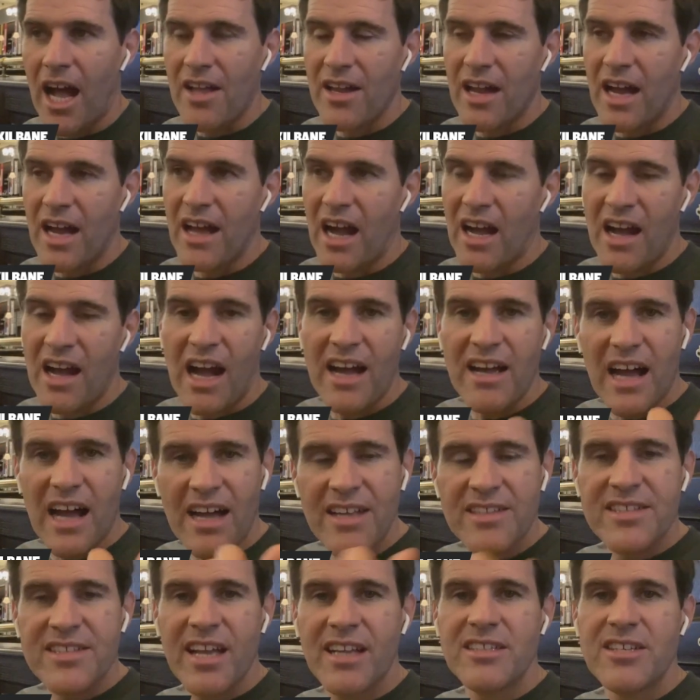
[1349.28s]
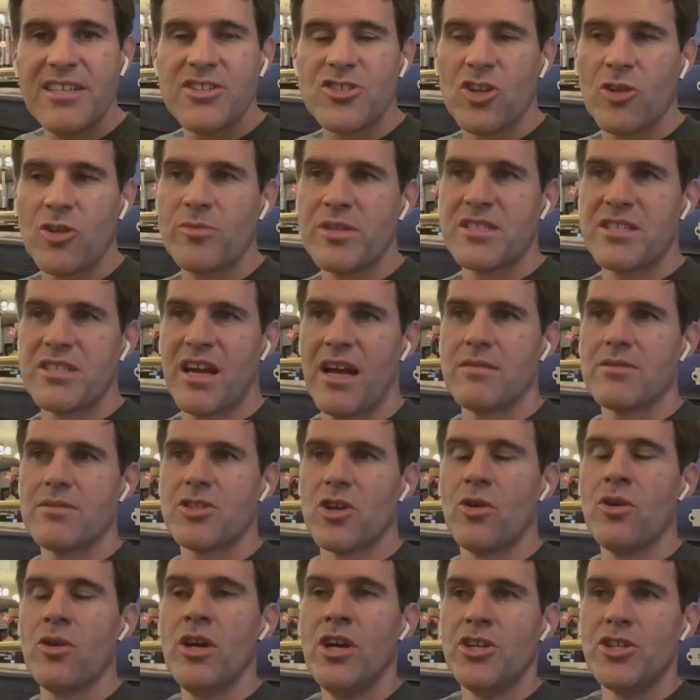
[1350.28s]
I, I, I tell you so many
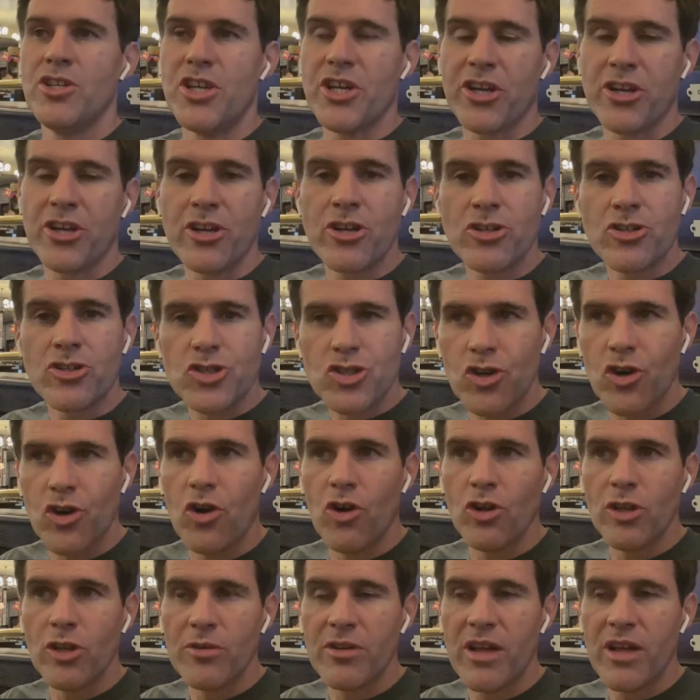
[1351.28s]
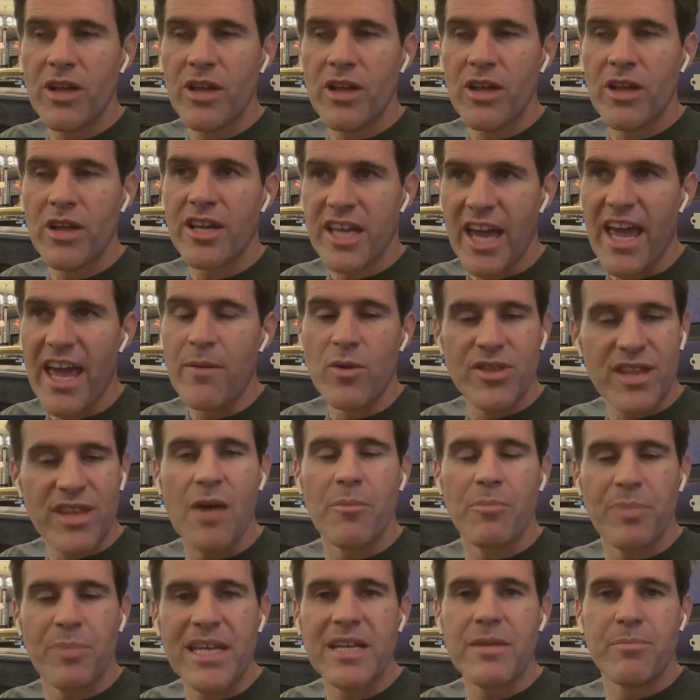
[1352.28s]
times, Joe, you can control a game
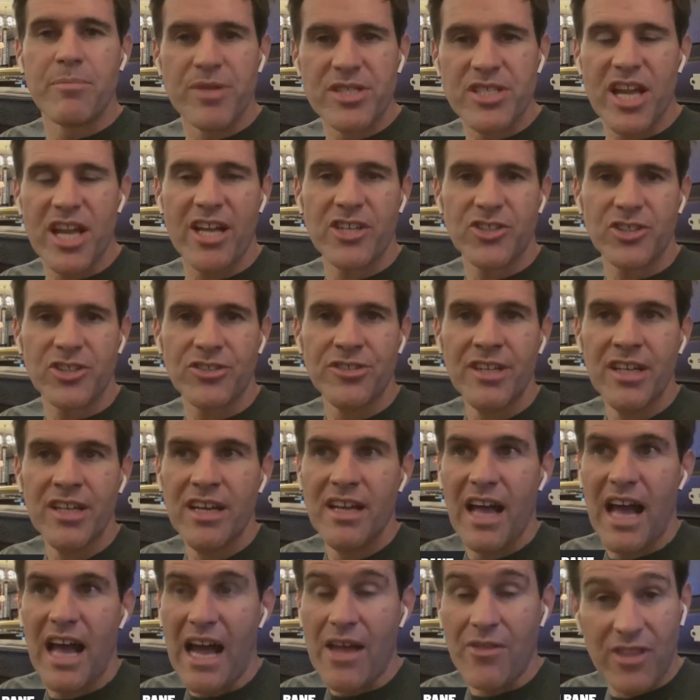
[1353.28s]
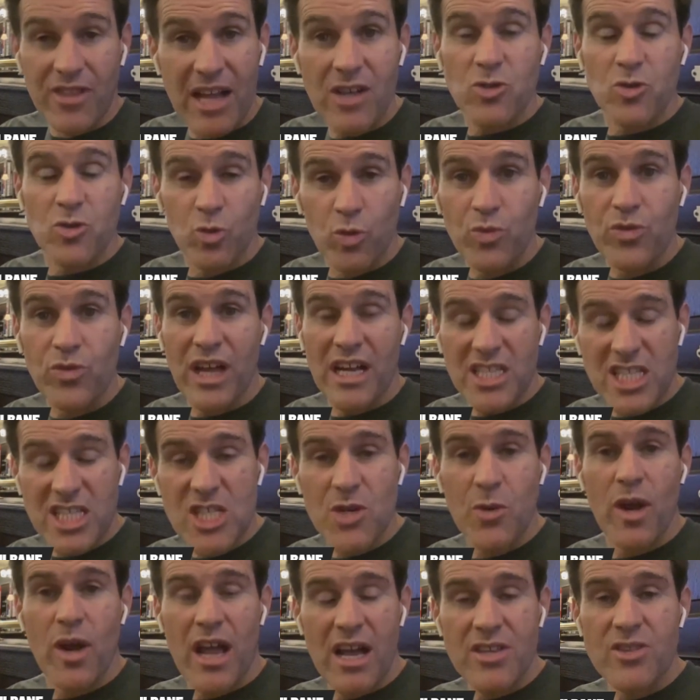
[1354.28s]
without being in possession. And that's that's
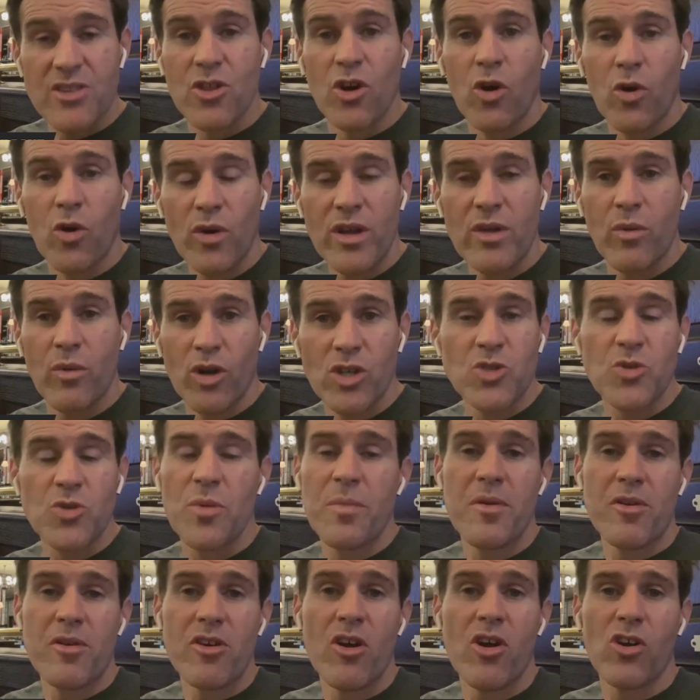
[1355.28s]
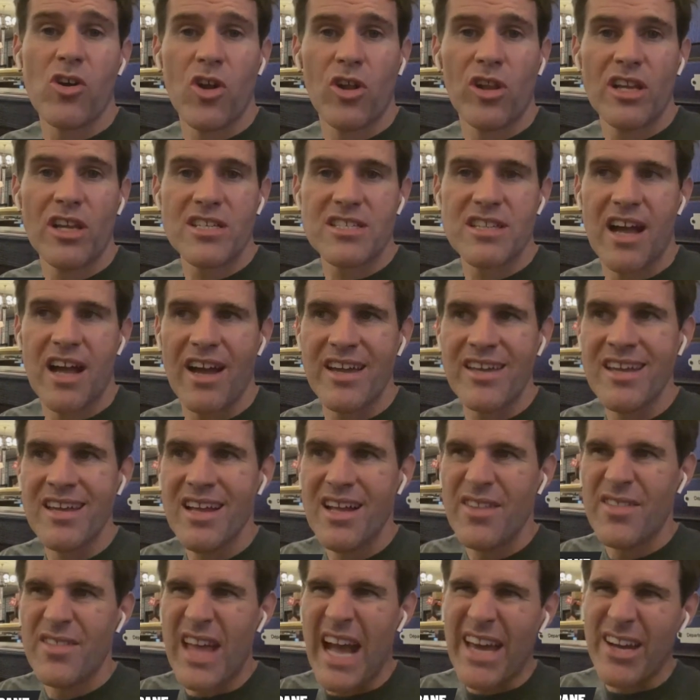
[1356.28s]
the way I thought it was with Morocco last night.
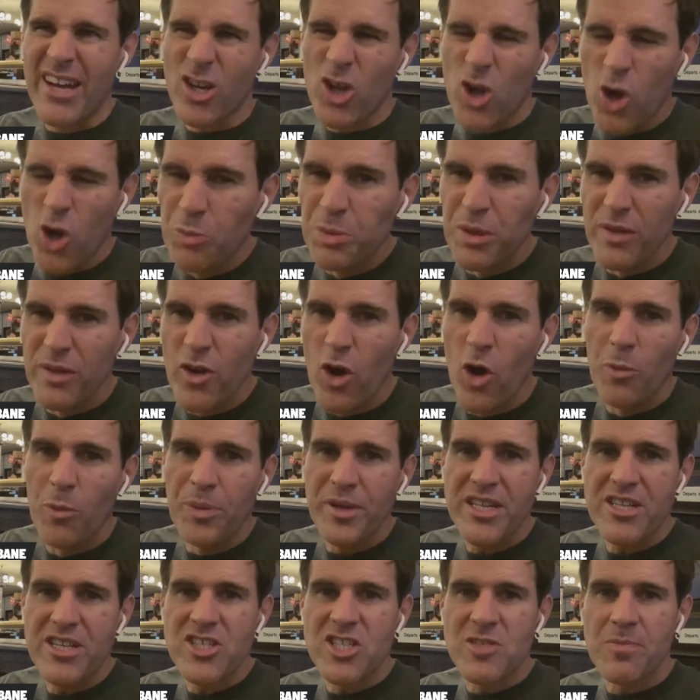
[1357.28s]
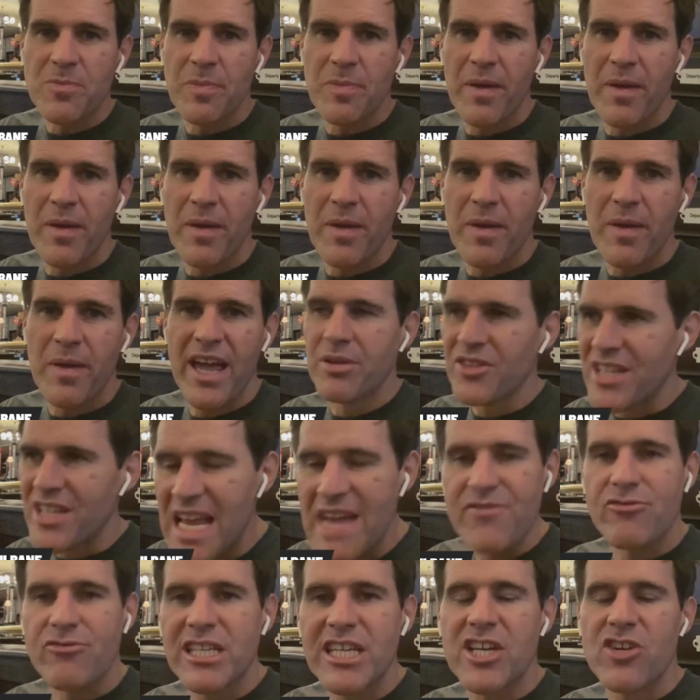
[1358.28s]
They had a couple of openings, Spain, but they
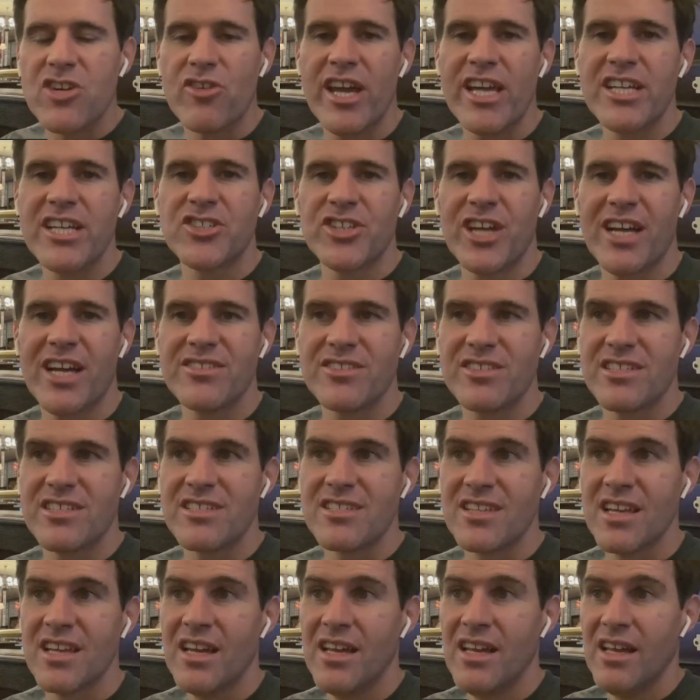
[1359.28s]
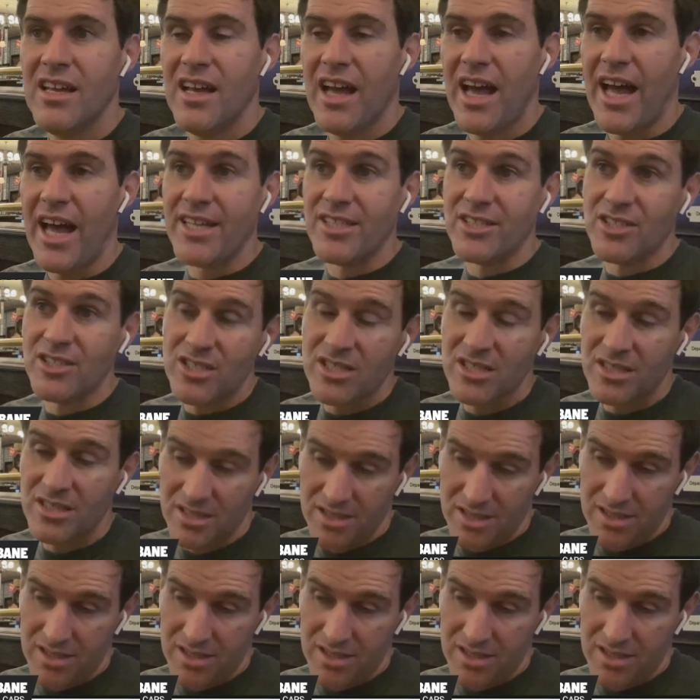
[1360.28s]
never really created chances. And